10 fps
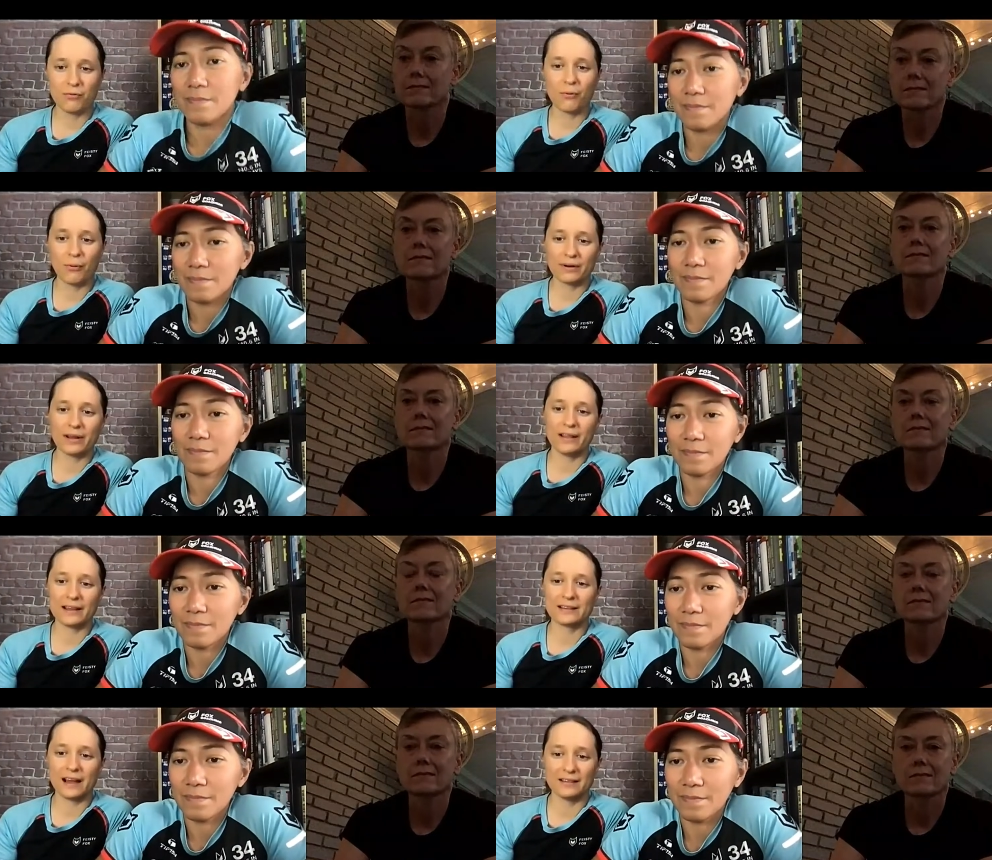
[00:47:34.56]
Speaker 1: forward i
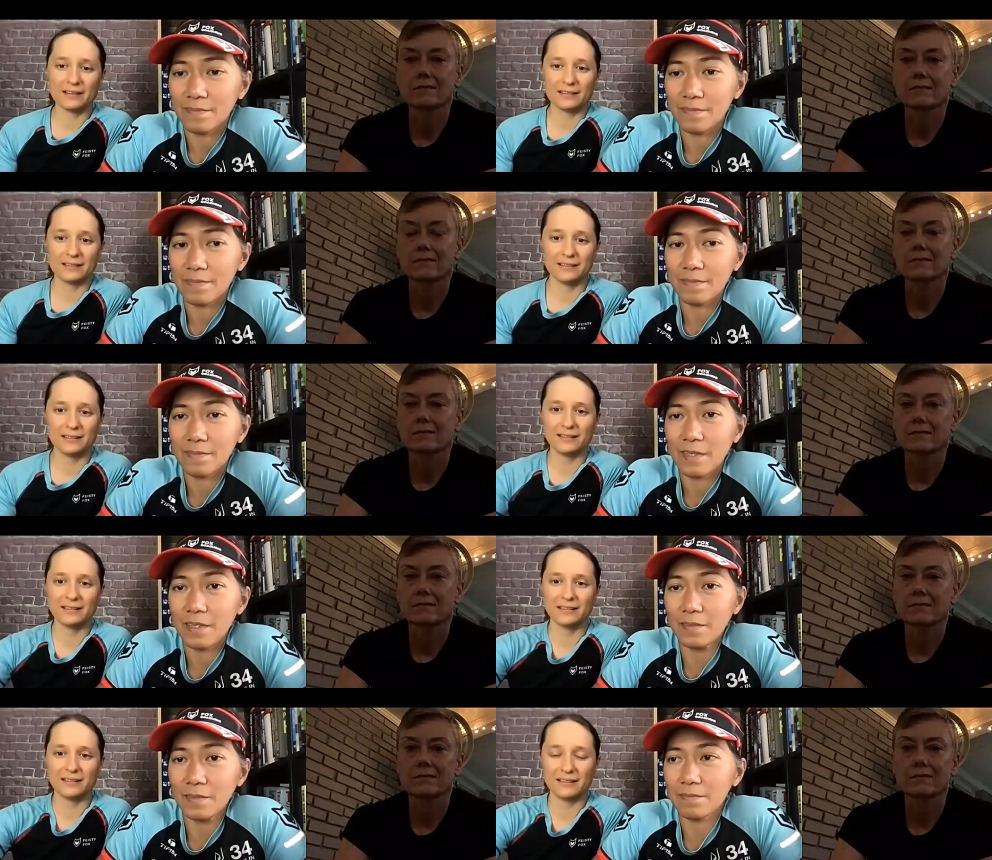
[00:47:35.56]
like that
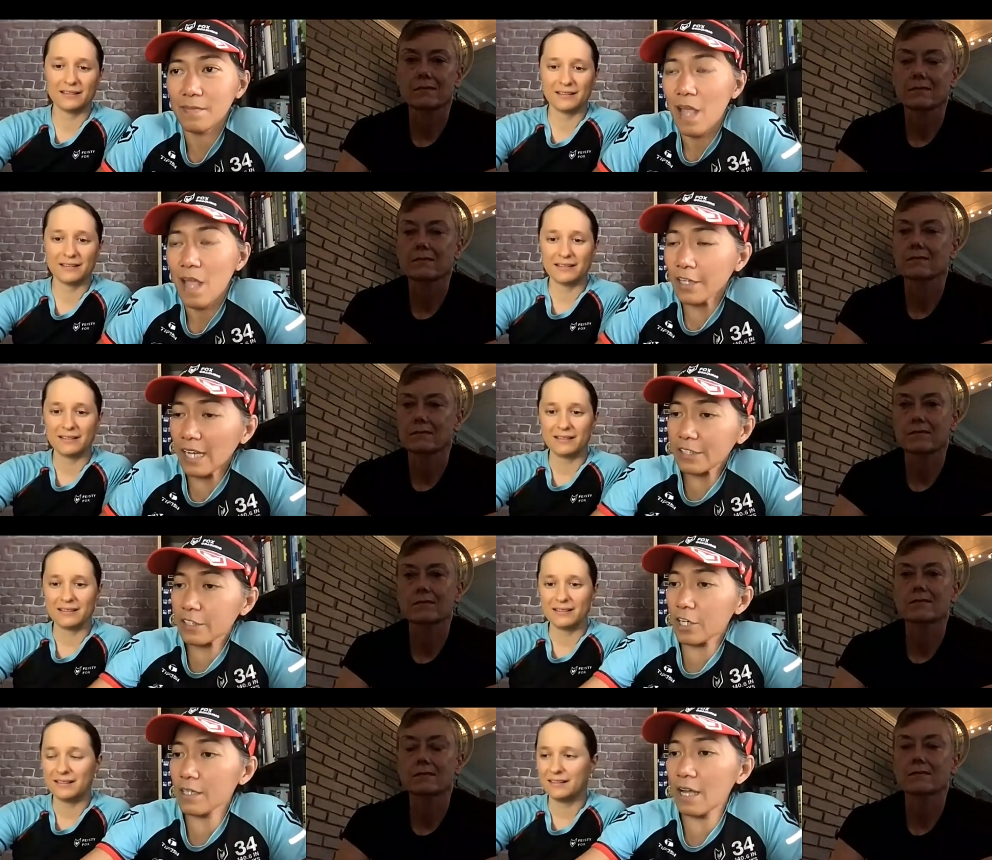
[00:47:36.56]
Speaker 2: good are you guys
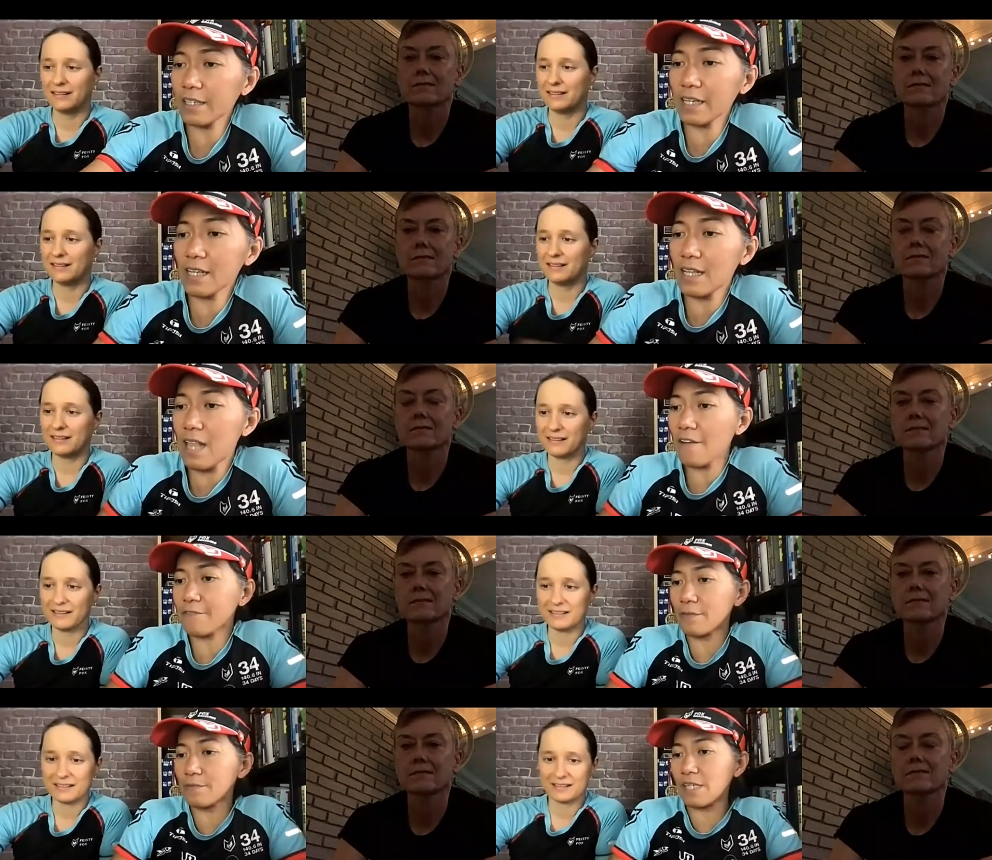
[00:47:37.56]
uh, getting a
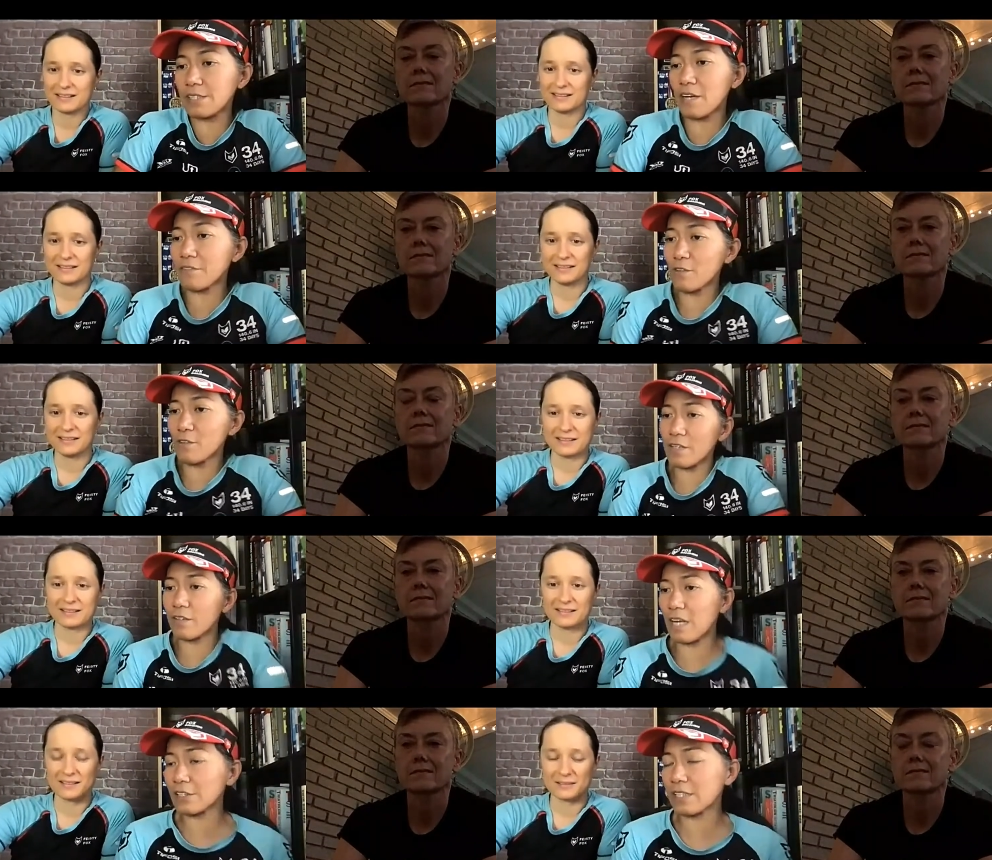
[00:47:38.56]
lot from this,
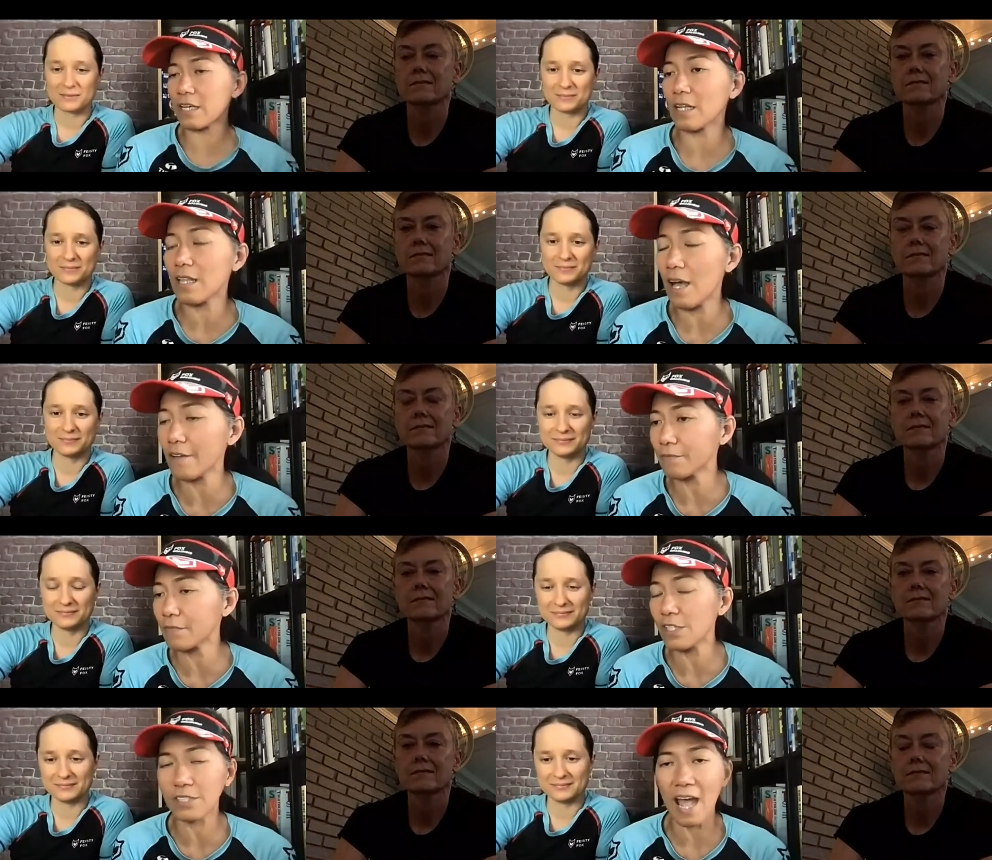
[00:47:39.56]
everyone? You guys getting a lot
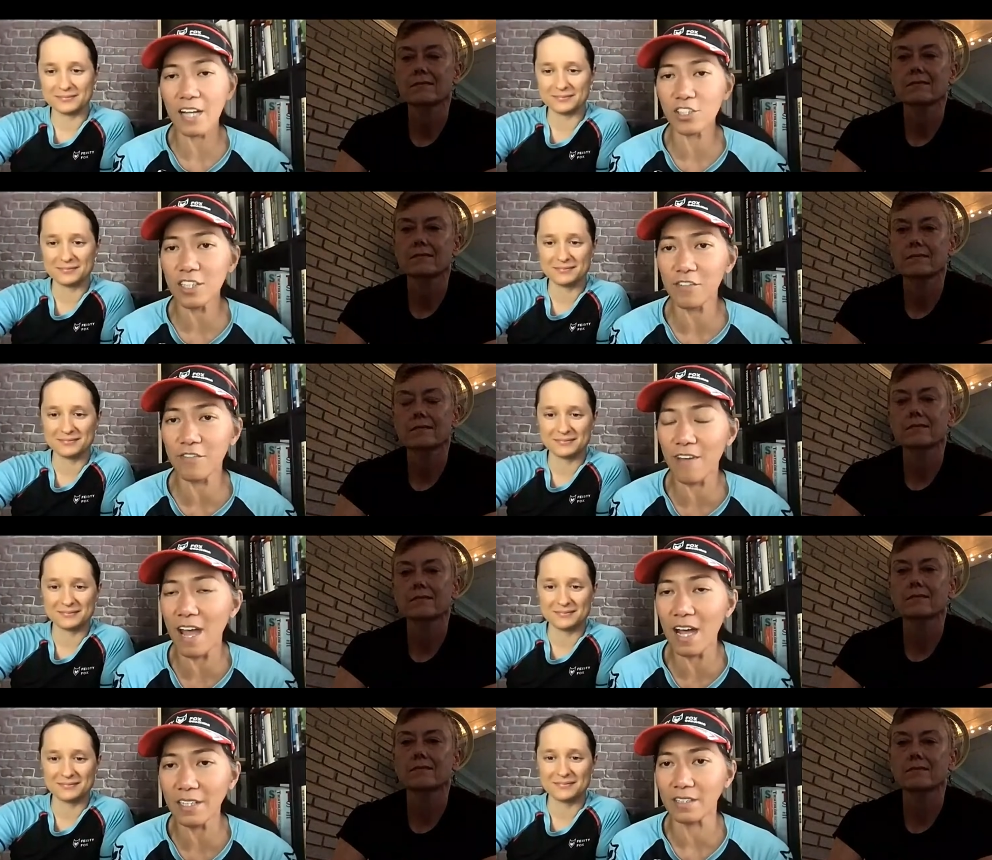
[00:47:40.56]
from this hashtag
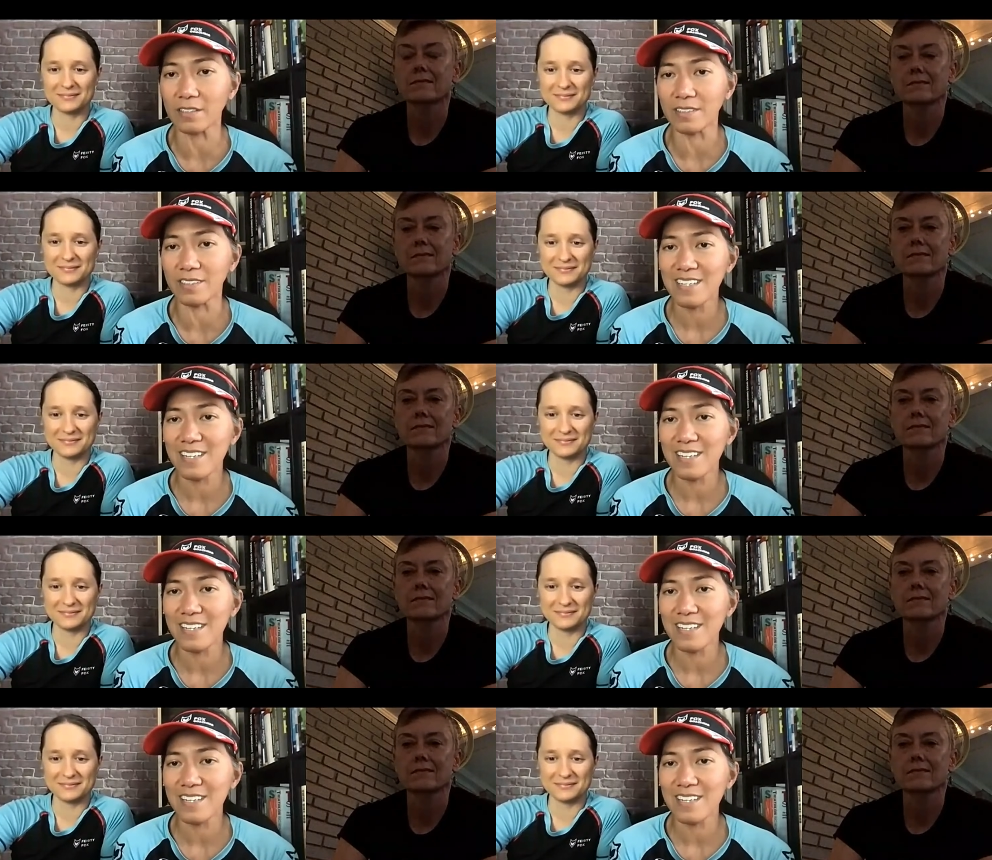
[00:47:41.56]
value?